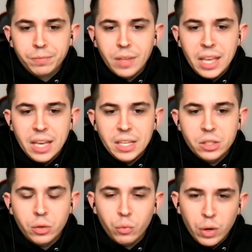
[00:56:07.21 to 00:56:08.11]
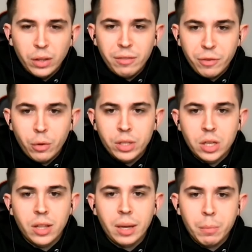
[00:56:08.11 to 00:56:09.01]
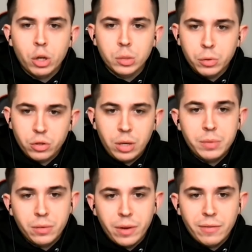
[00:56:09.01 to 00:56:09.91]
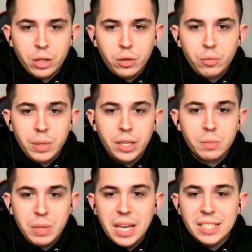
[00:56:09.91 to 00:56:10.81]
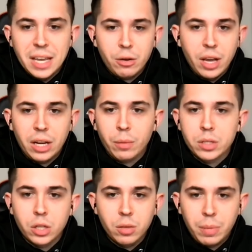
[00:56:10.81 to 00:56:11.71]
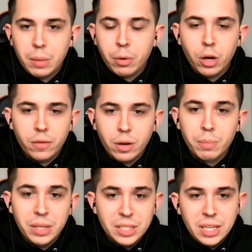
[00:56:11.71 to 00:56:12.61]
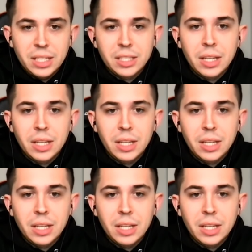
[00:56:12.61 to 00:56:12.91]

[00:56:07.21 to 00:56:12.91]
is to really focus on like multiple streams of revenue, because PSA grading was such a big part of our business.